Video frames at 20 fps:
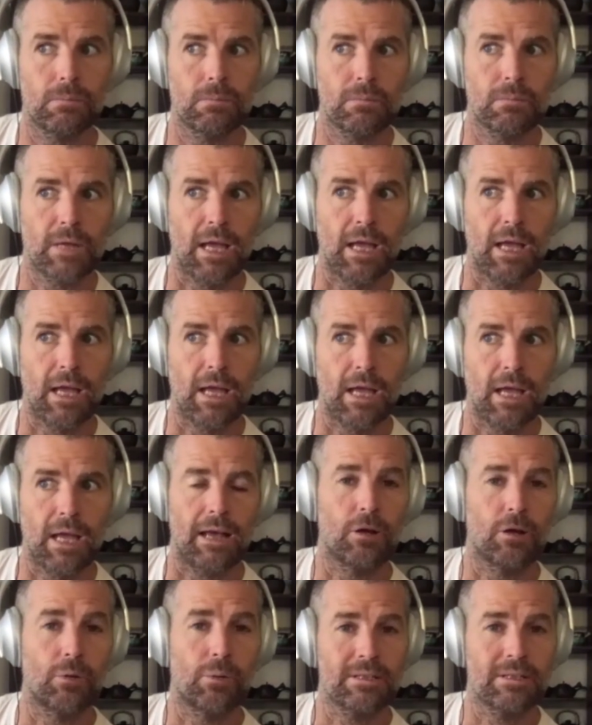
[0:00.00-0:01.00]
How long was
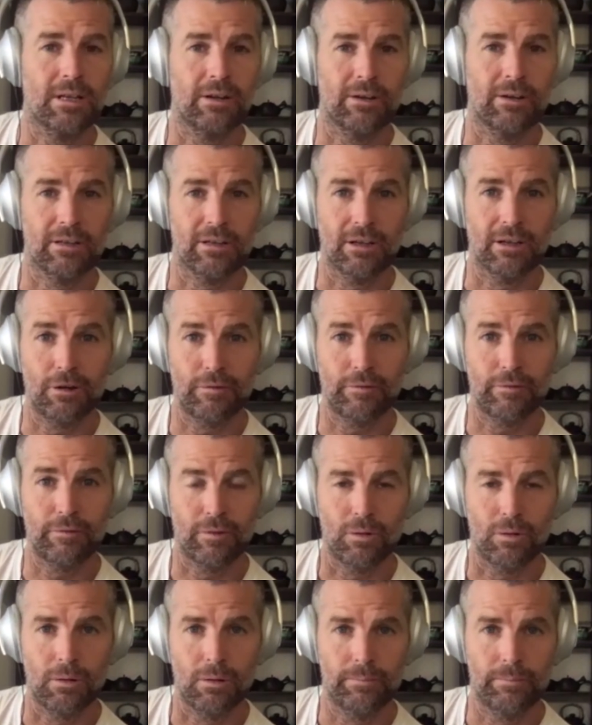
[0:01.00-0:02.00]
it going to go for?
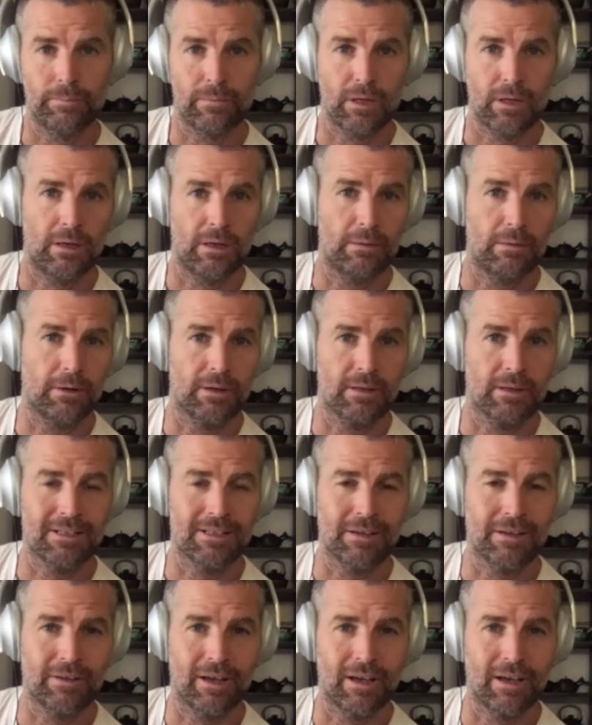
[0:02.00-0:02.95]
Anybody that's ever had